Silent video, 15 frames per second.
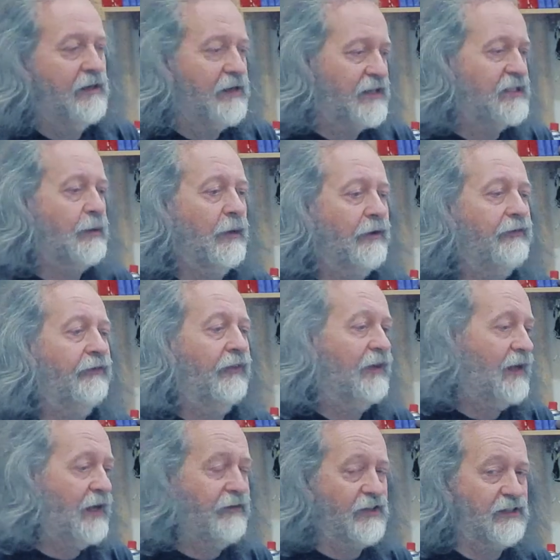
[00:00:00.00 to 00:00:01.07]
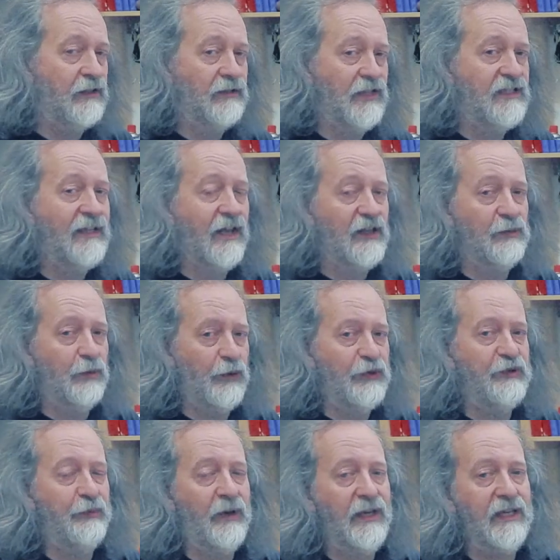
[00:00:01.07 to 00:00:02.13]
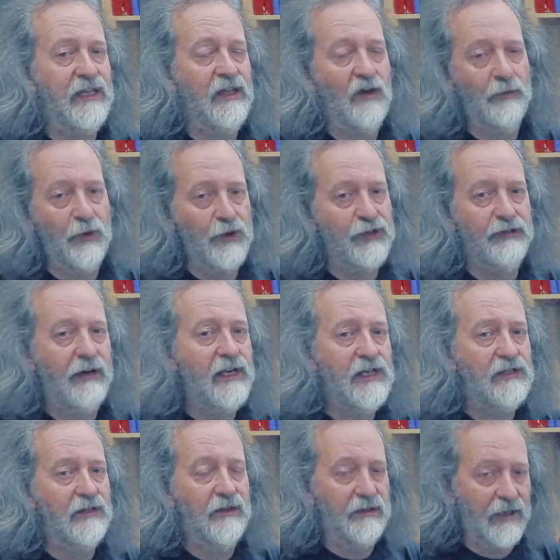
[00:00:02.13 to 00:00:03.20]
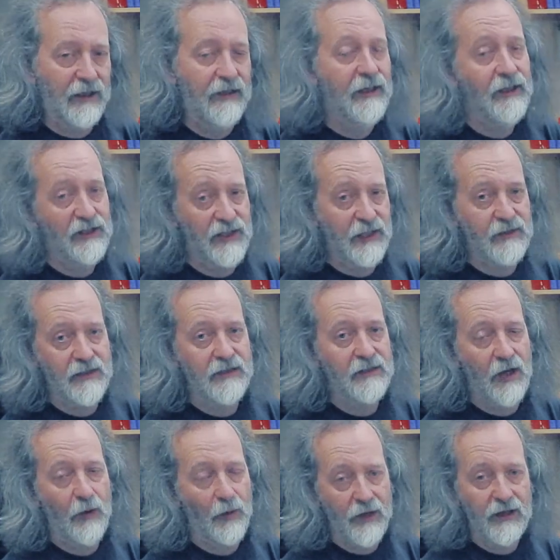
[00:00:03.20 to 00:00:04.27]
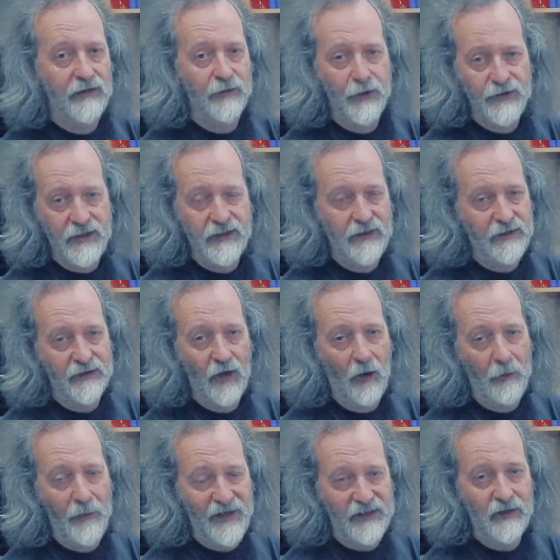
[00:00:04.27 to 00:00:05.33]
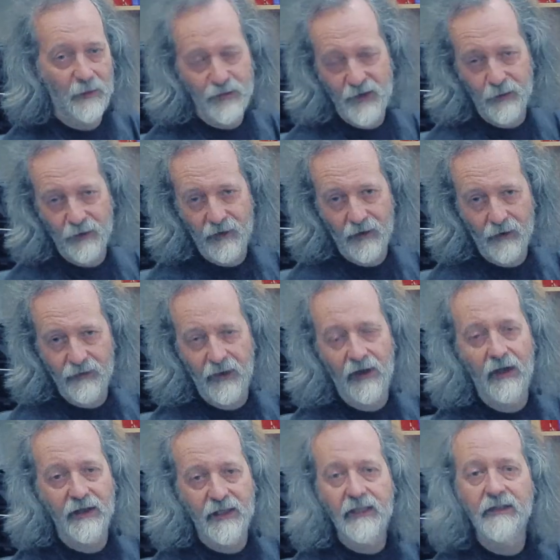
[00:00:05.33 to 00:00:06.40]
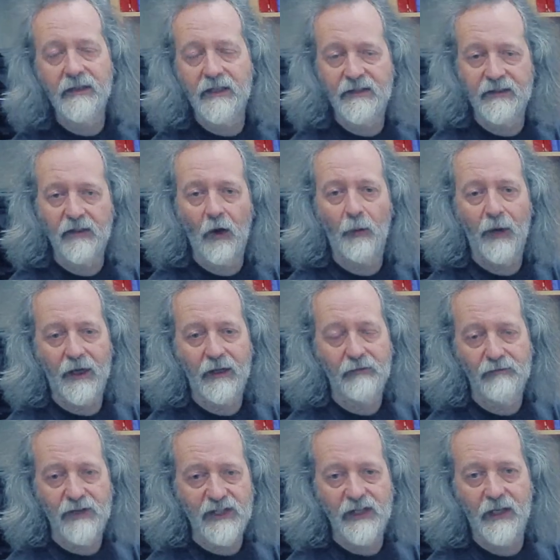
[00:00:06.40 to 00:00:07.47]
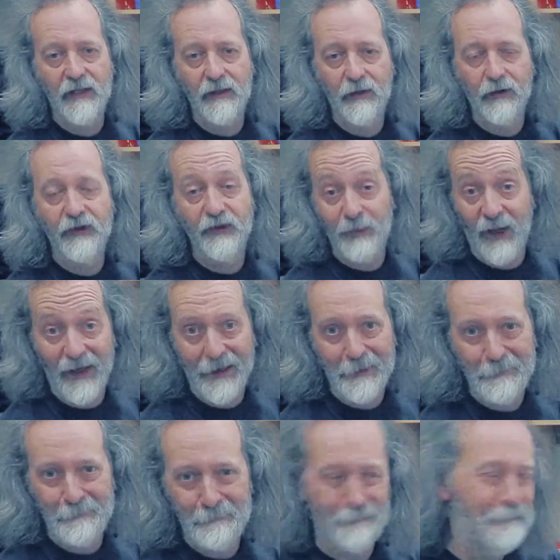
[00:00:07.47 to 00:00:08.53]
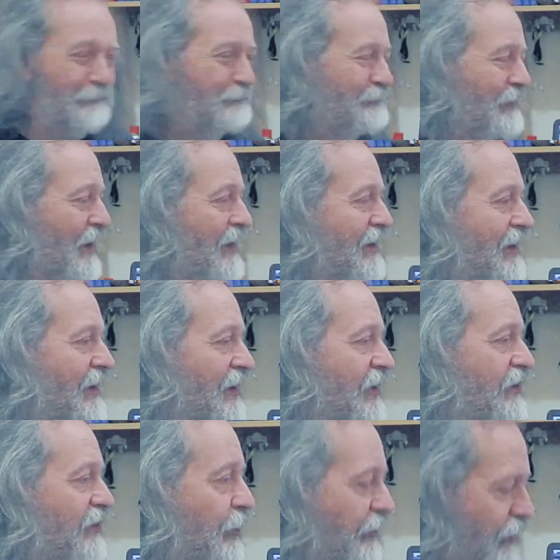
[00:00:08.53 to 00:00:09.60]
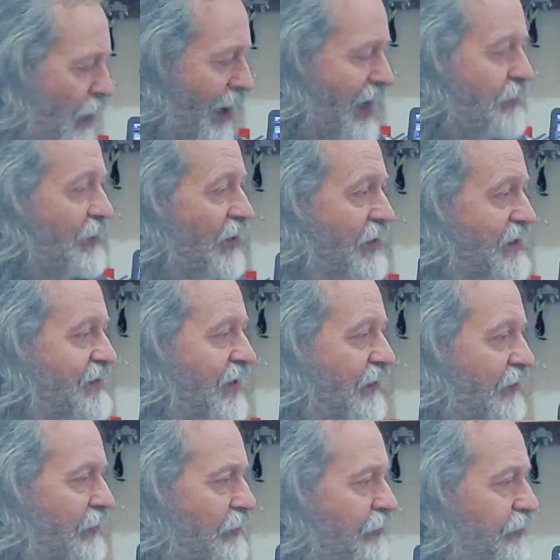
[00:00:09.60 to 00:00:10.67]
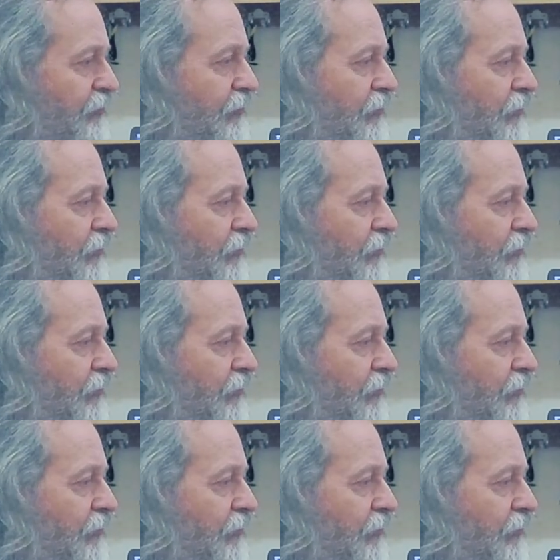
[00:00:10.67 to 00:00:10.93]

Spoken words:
So if it suddenly sounds more spiky or more strange than that, chances are one of the voices has got messed up somewhere along the line and you need to go back and recheck your spelling. So we've got A minor 7. In